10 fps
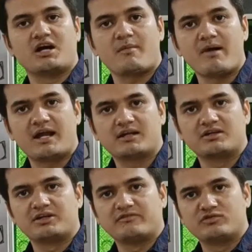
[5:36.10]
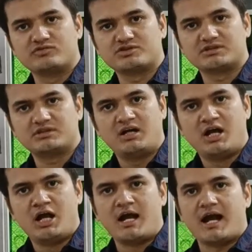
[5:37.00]
the American Revolution
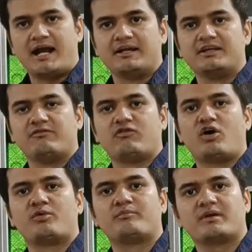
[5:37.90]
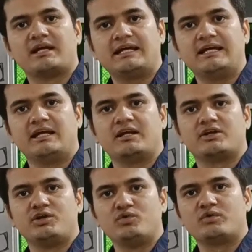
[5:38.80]
and they form
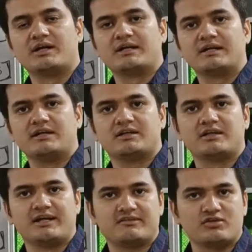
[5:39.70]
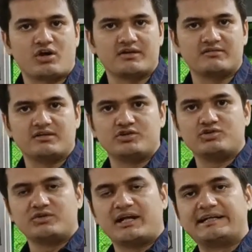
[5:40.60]
a new country that is known as the
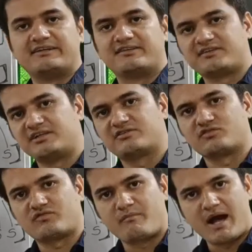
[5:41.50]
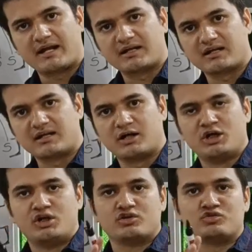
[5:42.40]
United States of America.
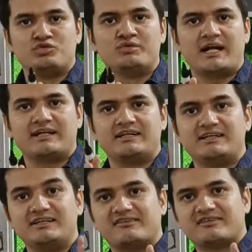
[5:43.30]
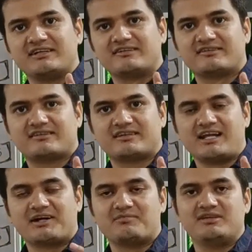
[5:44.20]
So United States,
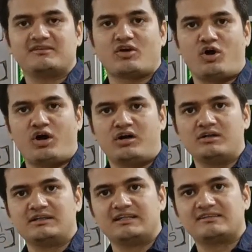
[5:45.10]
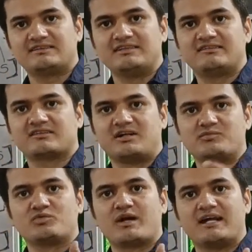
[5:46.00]
that means all the states
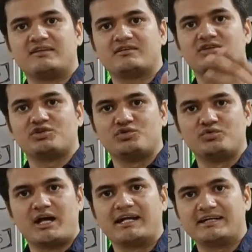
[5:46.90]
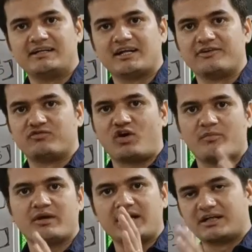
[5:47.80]
come together, united and
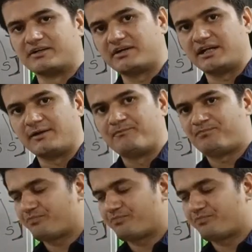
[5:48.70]
form a country.